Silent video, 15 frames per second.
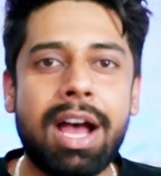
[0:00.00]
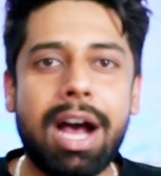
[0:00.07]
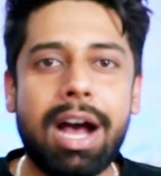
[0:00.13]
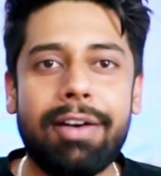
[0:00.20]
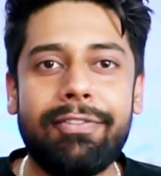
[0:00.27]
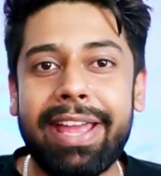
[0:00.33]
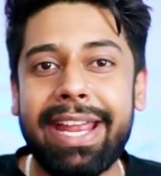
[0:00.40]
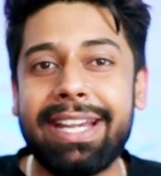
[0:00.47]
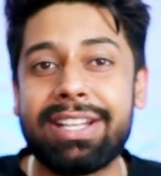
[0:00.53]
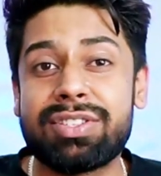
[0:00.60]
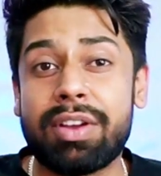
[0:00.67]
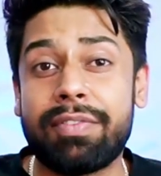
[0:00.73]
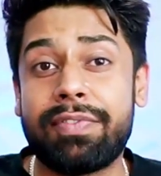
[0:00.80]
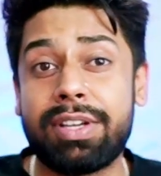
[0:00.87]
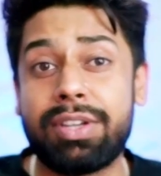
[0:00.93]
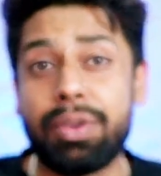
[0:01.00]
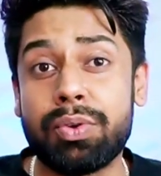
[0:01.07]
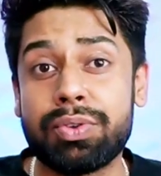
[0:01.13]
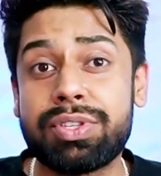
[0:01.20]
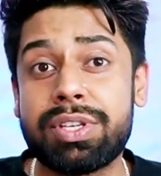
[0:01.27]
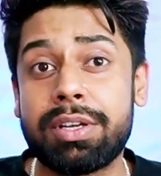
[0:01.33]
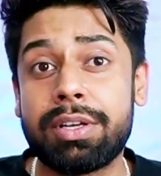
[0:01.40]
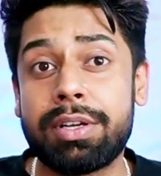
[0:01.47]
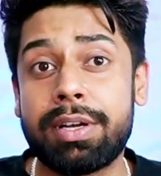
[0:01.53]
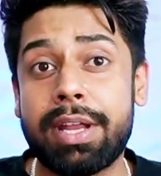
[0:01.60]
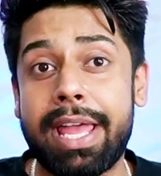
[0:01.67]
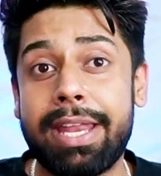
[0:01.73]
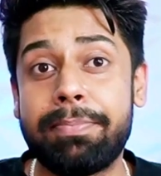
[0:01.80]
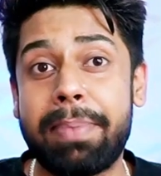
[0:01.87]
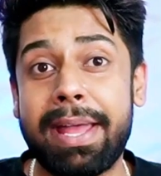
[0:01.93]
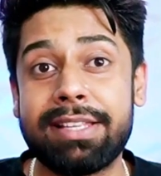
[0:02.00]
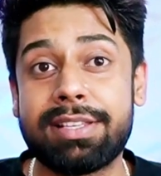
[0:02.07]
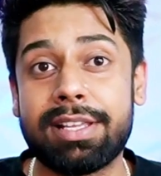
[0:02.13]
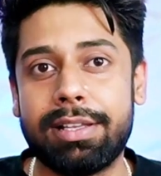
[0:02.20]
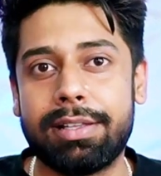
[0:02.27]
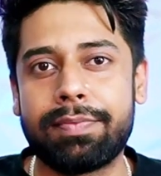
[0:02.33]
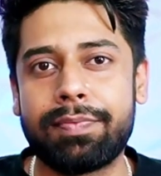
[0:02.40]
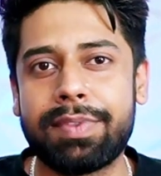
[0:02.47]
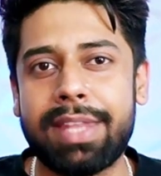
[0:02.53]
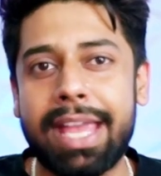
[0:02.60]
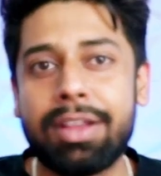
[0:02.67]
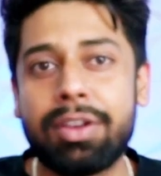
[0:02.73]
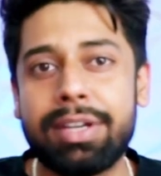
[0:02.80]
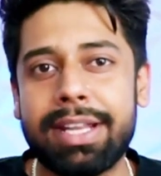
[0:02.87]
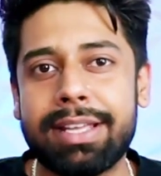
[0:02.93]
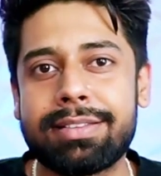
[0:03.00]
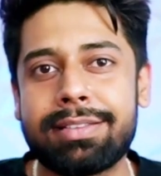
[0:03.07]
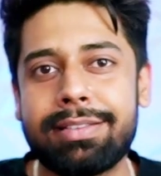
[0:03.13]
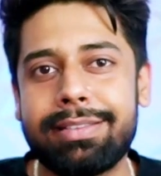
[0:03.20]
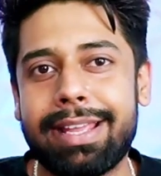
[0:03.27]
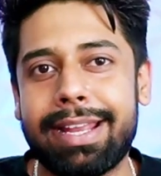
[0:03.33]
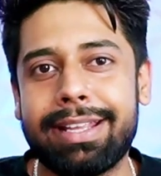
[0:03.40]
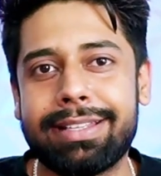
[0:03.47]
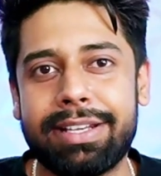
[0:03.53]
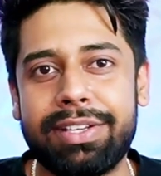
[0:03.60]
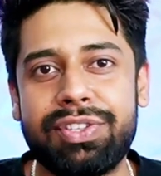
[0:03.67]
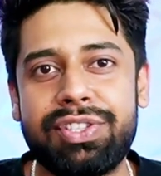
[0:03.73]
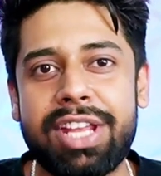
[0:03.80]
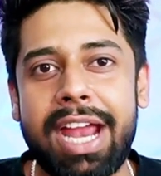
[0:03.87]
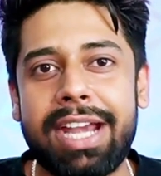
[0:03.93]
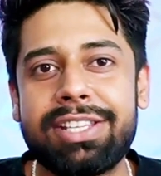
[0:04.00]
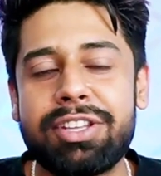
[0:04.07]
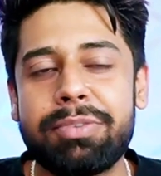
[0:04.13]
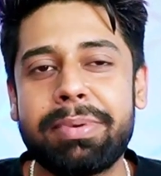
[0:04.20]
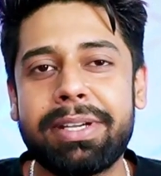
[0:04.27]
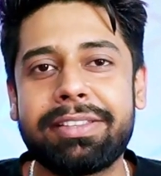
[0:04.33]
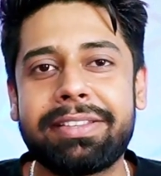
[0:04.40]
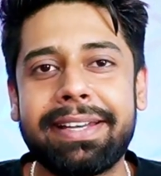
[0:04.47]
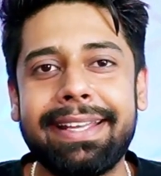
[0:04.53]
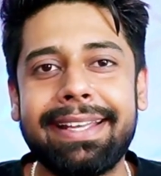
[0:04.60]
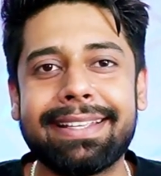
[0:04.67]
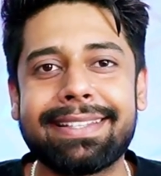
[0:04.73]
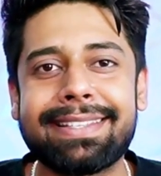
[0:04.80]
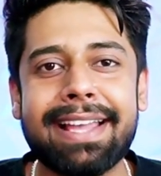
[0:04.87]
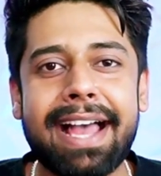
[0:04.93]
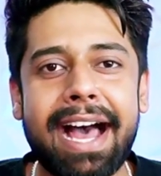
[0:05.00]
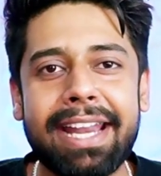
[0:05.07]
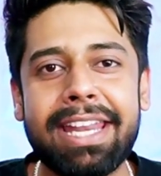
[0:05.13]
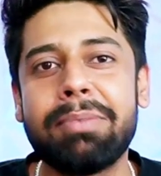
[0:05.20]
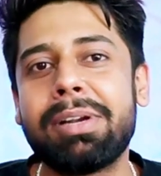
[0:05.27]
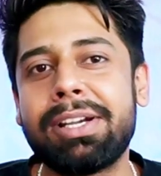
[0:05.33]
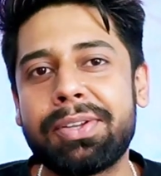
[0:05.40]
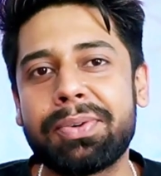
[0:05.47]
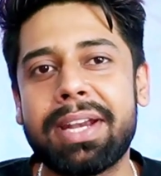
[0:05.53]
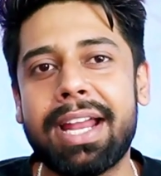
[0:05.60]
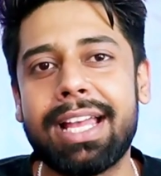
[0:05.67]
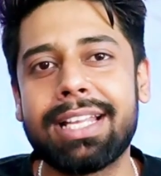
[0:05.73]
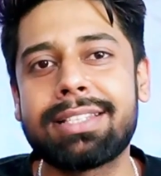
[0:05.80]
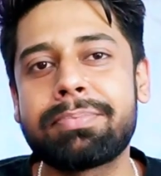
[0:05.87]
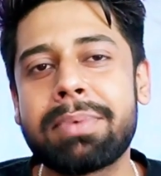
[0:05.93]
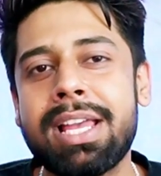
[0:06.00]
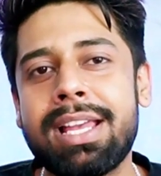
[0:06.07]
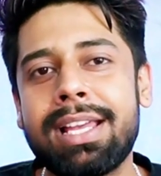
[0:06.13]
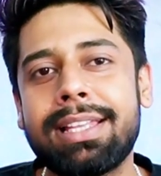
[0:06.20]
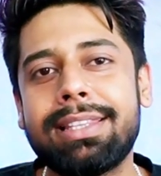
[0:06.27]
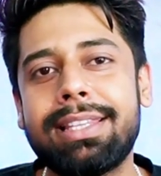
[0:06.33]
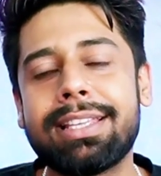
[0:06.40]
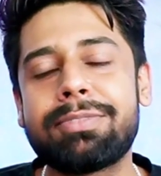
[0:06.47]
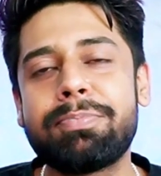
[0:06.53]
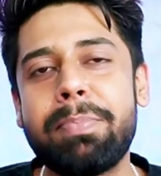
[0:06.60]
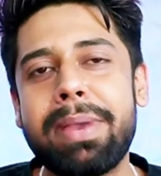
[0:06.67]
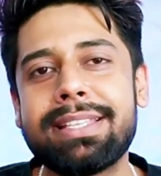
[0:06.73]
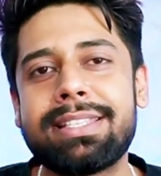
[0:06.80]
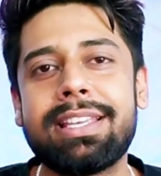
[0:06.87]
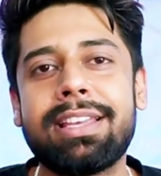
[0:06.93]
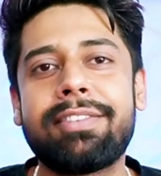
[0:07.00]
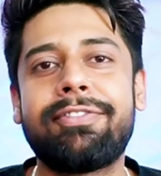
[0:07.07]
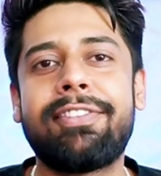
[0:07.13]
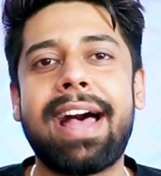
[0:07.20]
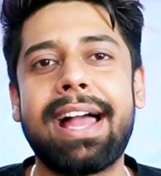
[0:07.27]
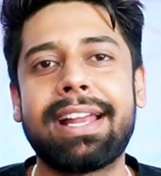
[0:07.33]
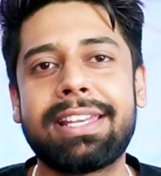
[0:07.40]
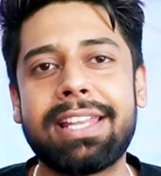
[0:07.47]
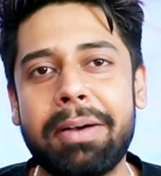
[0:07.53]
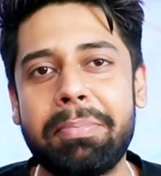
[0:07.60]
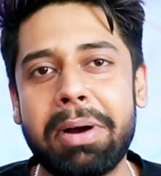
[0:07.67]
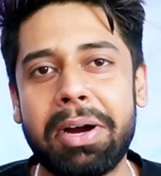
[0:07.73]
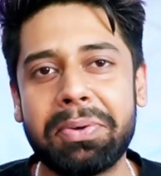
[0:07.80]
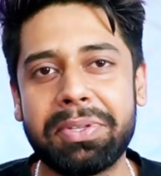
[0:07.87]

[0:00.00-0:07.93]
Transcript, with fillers: weights of a toaster and pencil. Thank goodness there isn't. ChatGPT-3 is unable to grasp this basic fact about the